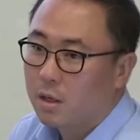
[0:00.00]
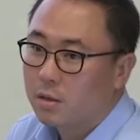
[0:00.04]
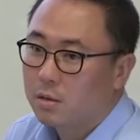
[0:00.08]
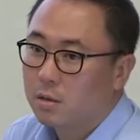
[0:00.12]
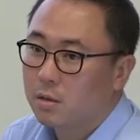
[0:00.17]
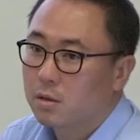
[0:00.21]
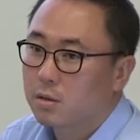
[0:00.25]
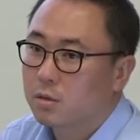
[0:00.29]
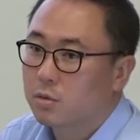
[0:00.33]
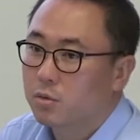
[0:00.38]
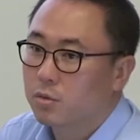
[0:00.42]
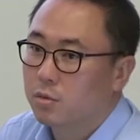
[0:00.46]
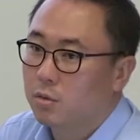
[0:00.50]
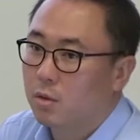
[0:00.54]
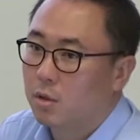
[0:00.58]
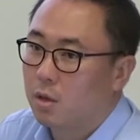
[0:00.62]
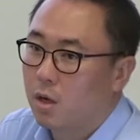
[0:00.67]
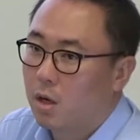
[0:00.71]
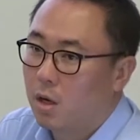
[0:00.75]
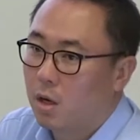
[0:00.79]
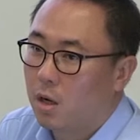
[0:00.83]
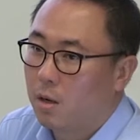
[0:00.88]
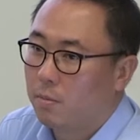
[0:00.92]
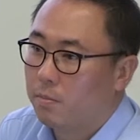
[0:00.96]
Another
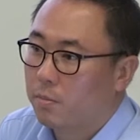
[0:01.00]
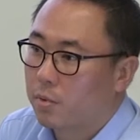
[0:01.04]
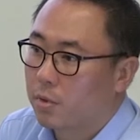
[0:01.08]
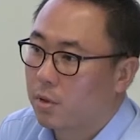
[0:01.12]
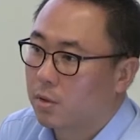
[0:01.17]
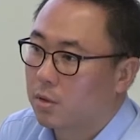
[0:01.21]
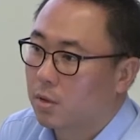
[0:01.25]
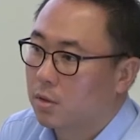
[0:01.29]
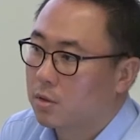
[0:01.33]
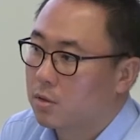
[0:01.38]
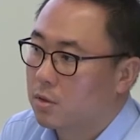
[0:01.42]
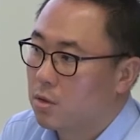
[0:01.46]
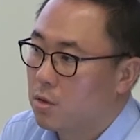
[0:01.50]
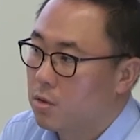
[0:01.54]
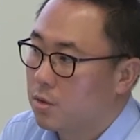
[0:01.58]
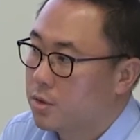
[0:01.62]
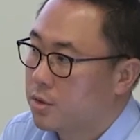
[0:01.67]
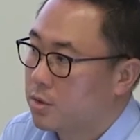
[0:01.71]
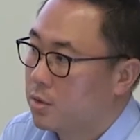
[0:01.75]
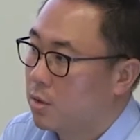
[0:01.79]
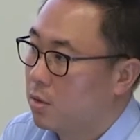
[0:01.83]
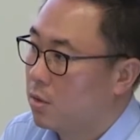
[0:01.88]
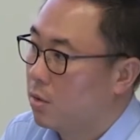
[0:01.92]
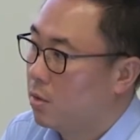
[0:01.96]
product
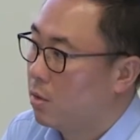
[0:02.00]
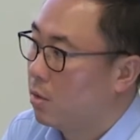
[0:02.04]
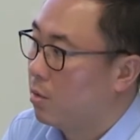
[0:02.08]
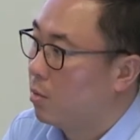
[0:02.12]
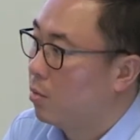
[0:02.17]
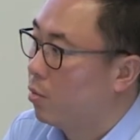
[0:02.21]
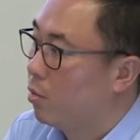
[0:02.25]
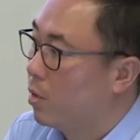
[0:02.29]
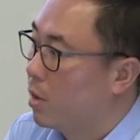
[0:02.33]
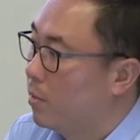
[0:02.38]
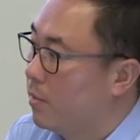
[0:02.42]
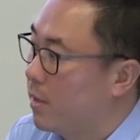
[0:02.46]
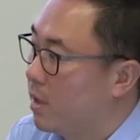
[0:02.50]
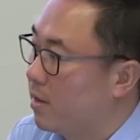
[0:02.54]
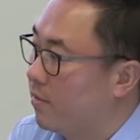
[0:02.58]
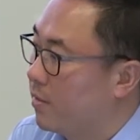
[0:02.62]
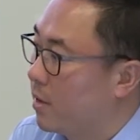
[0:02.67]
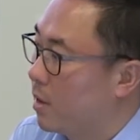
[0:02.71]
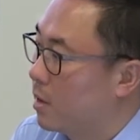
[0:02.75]
also will be